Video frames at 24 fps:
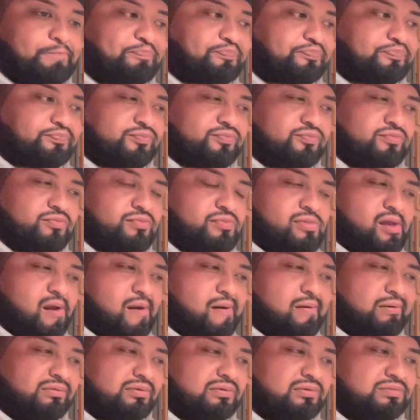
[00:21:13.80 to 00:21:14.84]
You don't know?
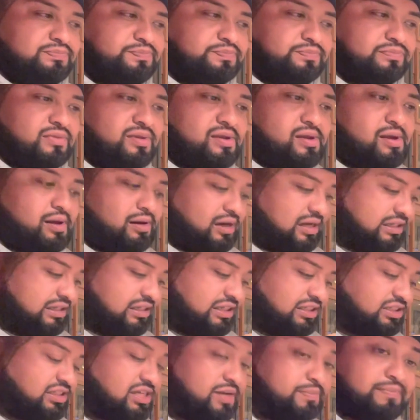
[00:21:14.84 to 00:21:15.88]
I
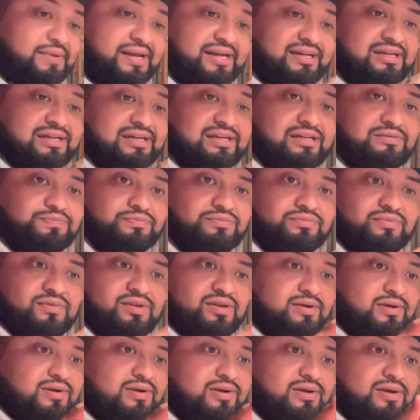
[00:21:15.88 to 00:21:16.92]
guess they make it,
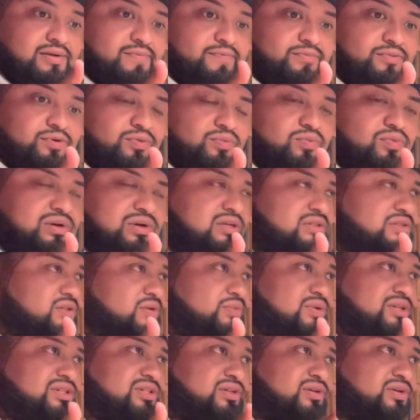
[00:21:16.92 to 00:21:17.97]
what is the
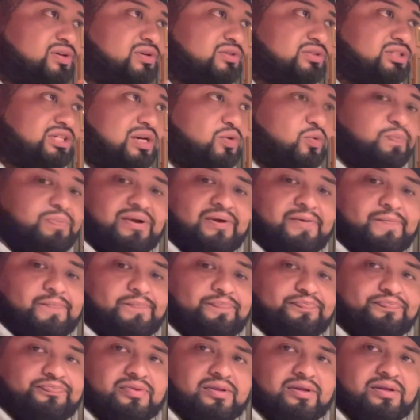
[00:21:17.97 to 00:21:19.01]
original chalupa?
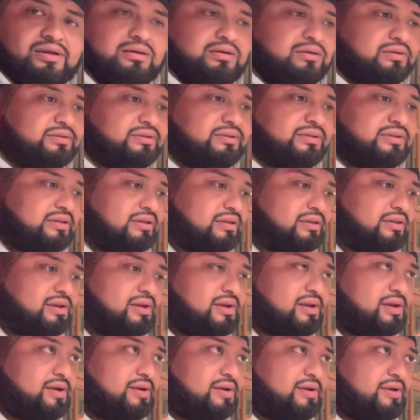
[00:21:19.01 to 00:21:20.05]

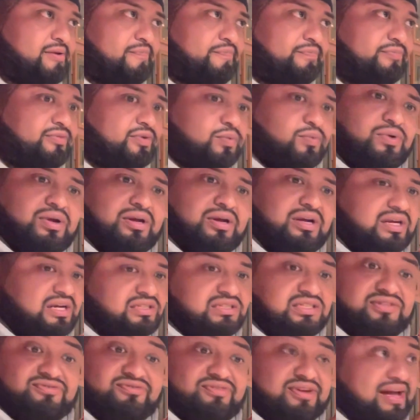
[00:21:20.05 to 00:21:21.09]
Flour. Oh, I
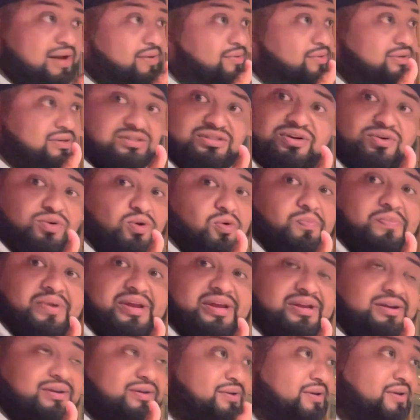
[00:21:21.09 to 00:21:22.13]
guess it's flour because they're
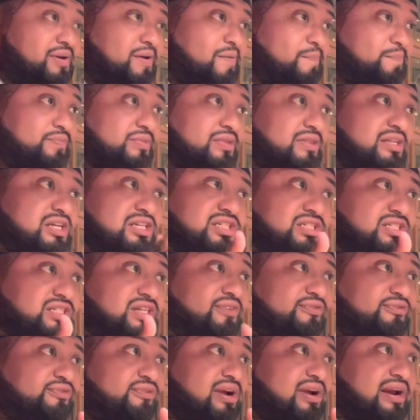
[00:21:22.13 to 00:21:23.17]
homemade, you know? They just
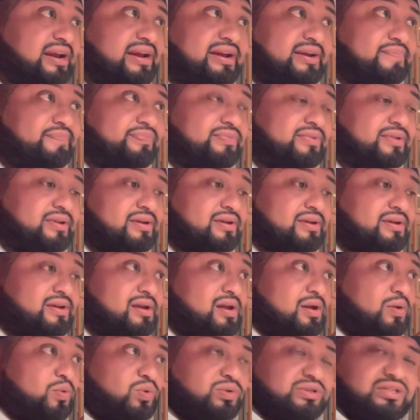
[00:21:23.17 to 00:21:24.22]
deep fry it.
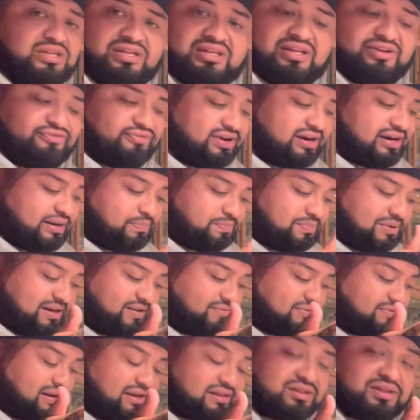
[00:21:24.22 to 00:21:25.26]
Well, they deep fry it, I
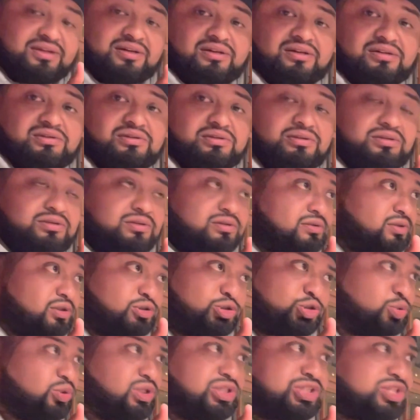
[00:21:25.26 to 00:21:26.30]
believe, like the
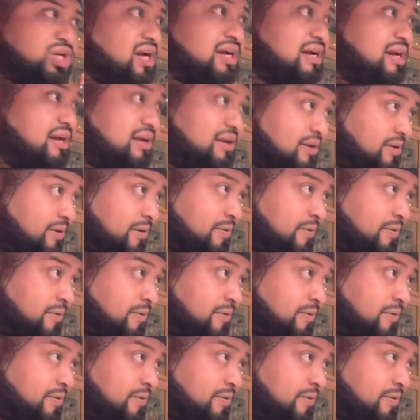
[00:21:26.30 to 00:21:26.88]
chimichanga.